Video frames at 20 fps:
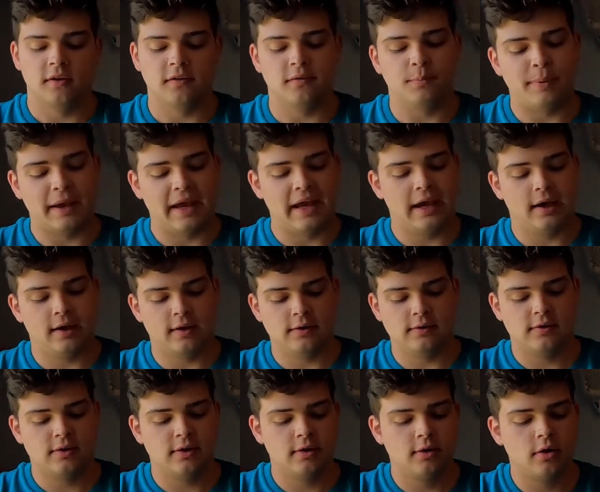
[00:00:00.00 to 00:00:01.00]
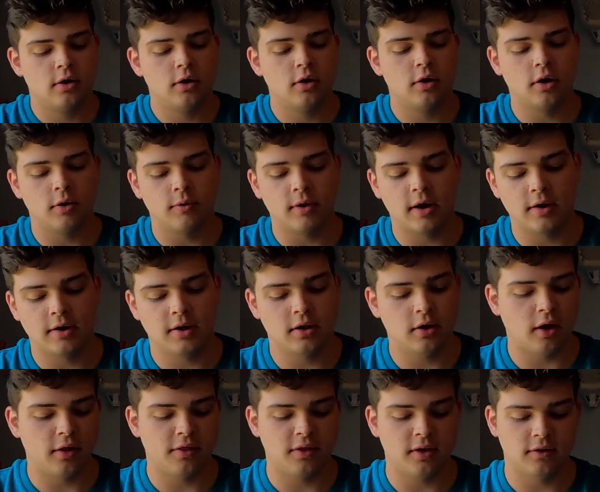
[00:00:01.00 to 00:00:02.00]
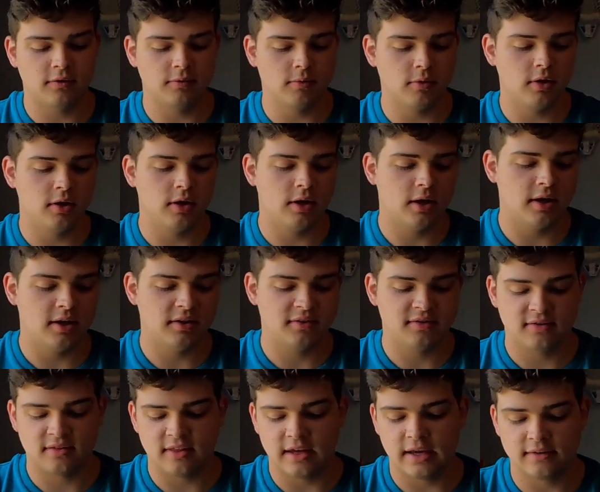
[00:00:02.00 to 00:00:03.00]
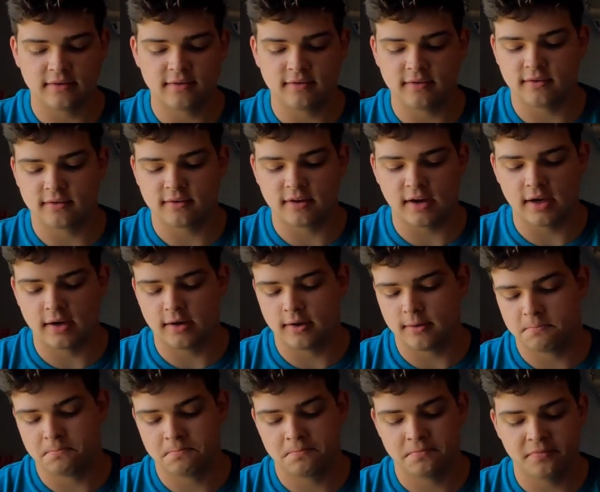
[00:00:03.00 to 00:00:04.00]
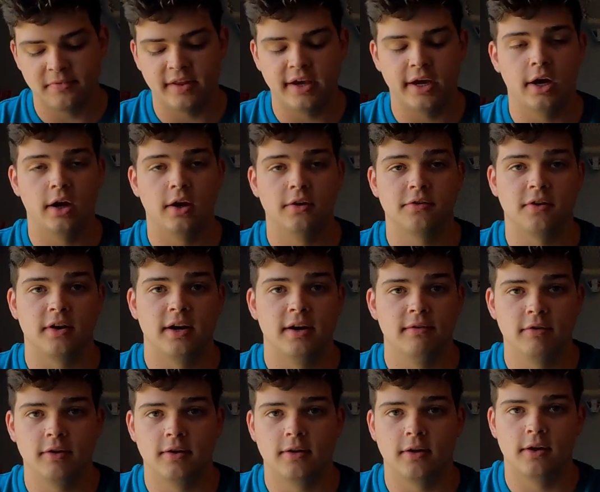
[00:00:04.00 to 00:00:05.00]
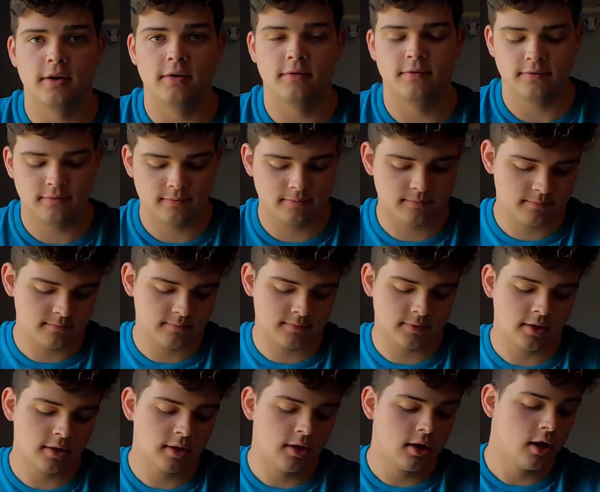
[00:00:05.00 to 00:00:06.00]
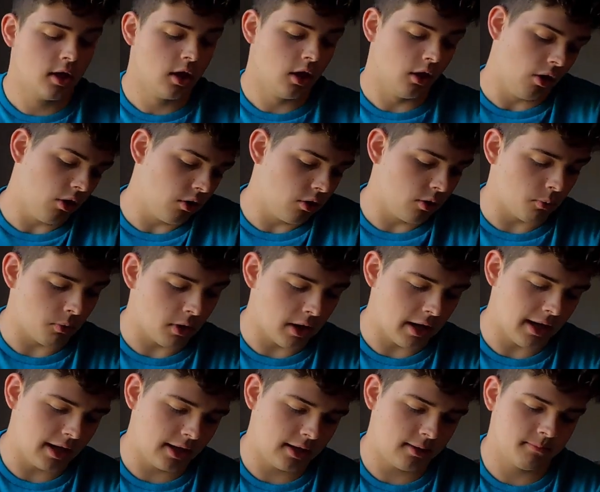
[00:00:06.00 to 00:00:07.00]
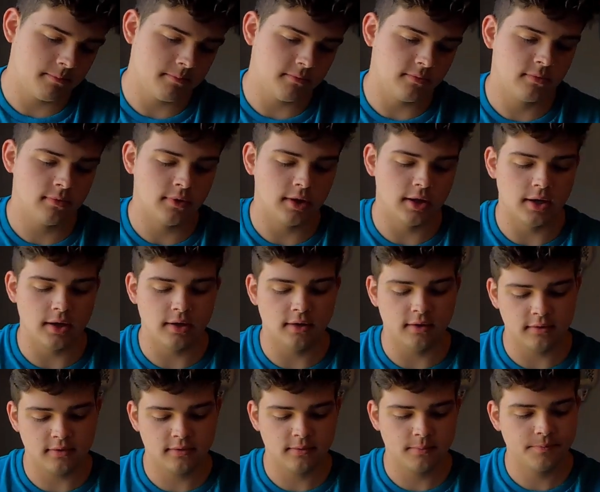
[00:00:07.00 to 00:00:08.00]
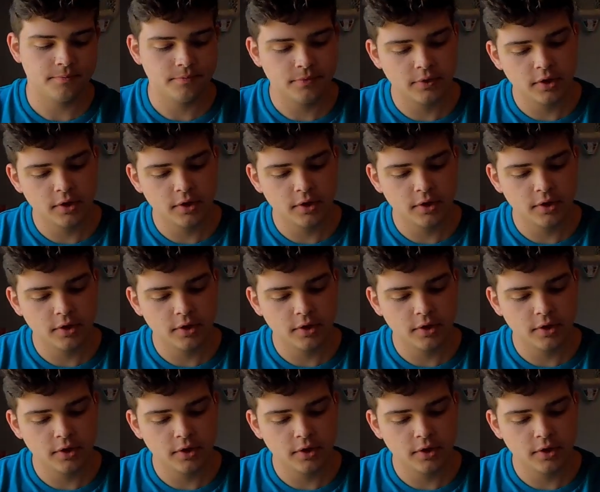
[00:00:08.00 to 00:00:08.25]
This band around here I think is really nice. That's just kind of there. It's on every glove. I don't know why it is.